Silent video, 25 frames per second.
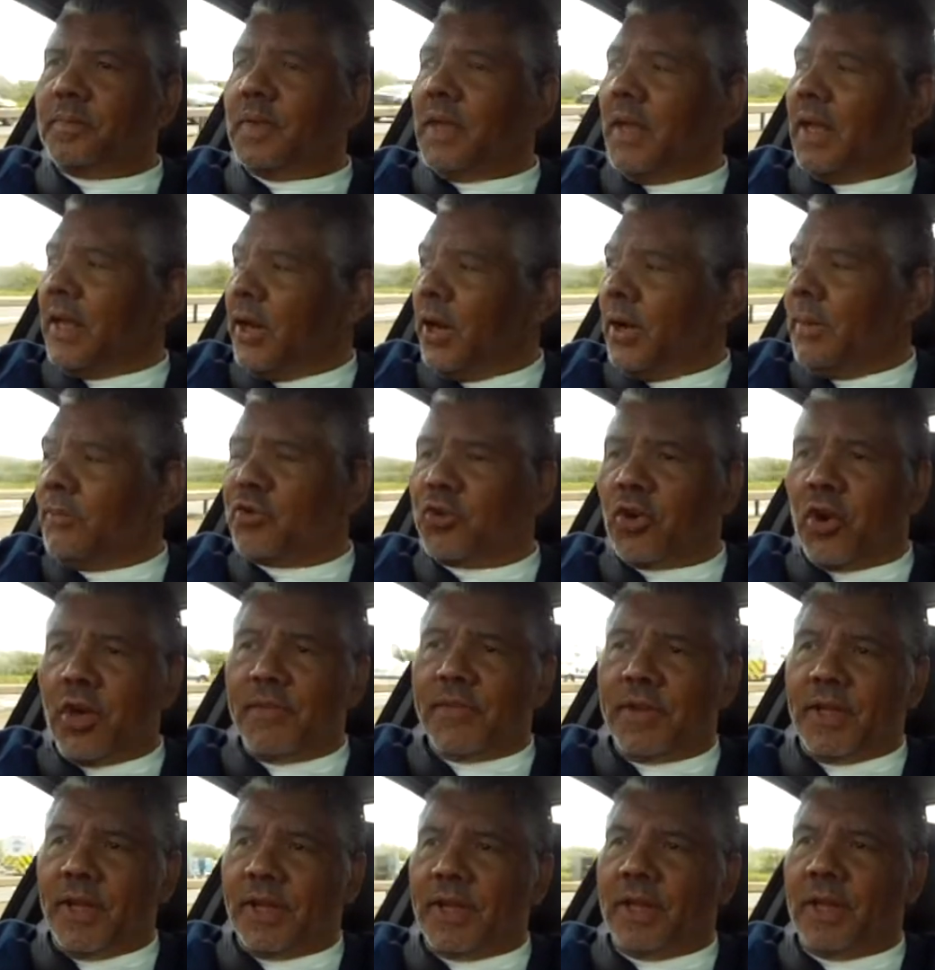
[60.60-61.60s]
And I'm
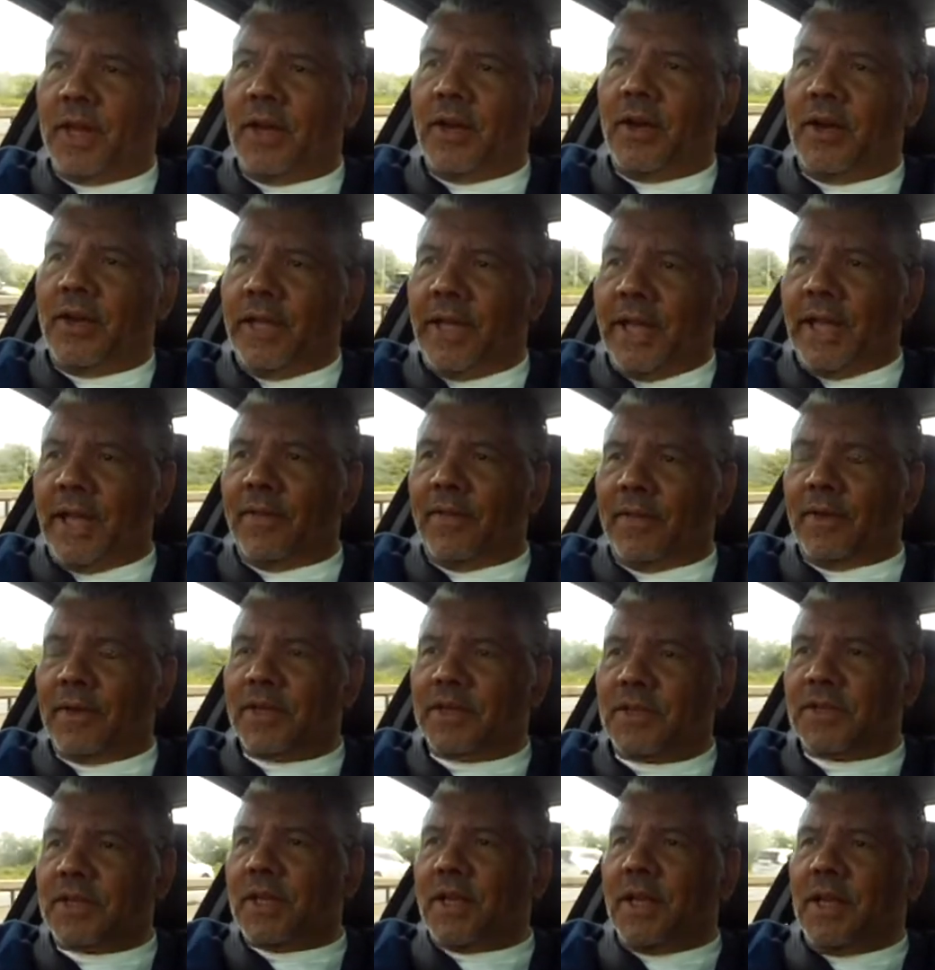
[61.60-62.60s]
driving a car here
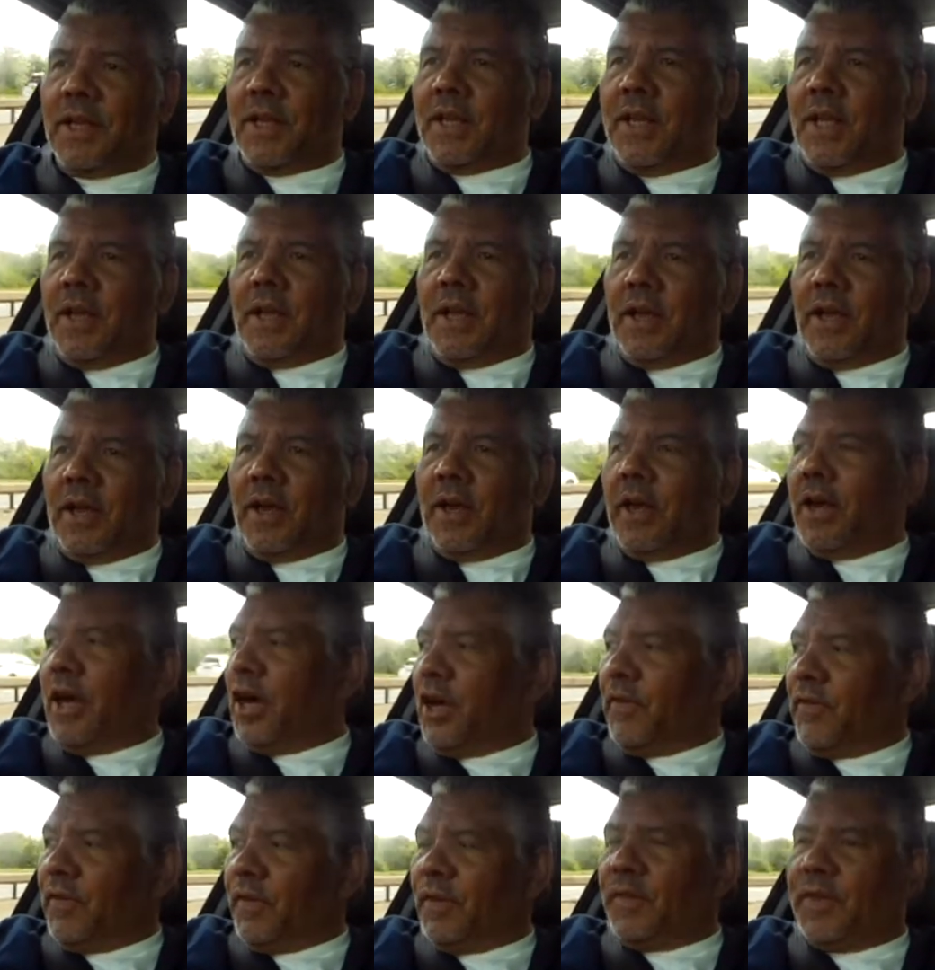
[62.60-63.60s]
that's
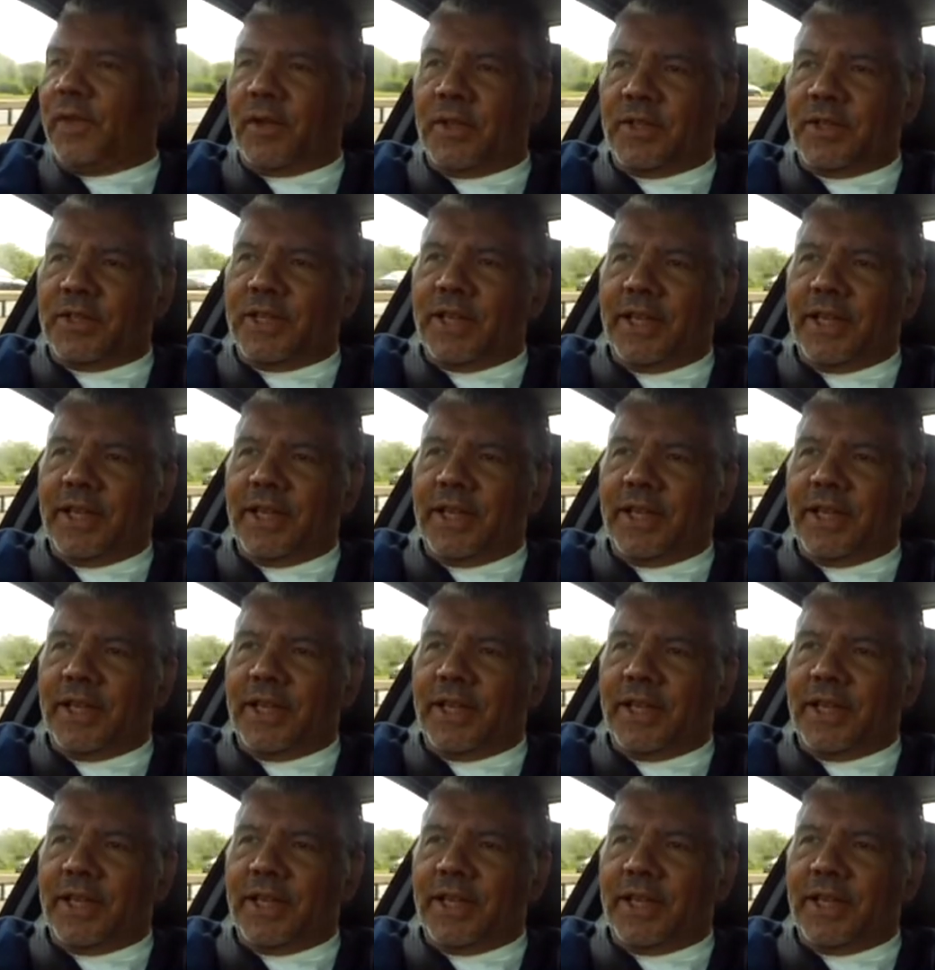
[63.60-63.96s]
over 30